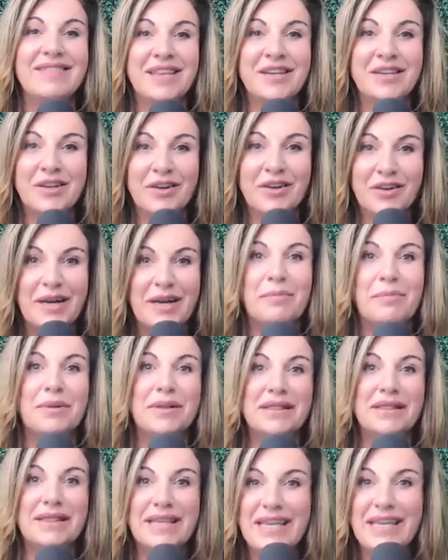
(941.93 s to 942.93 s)
then you're going to
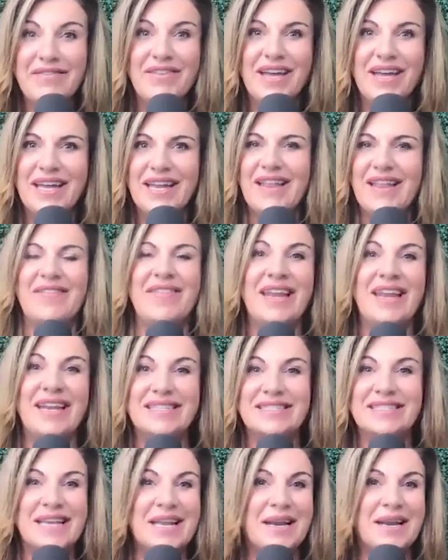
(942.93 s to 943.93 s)
believe it and then
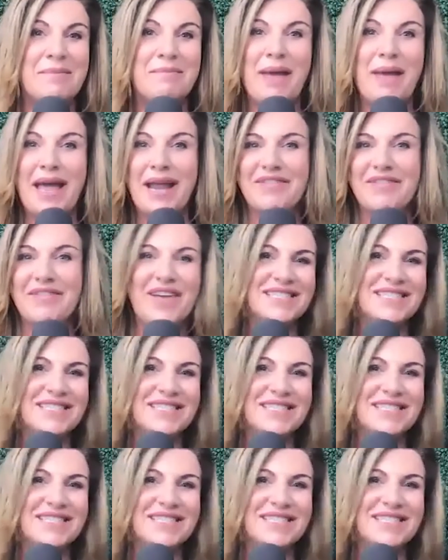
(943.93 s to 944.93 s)
it's going to
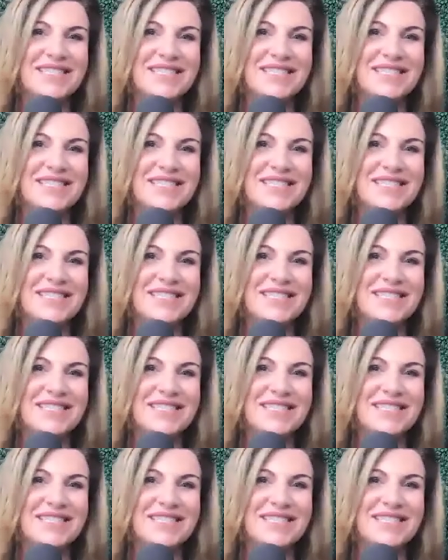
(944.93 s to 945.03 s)
manifest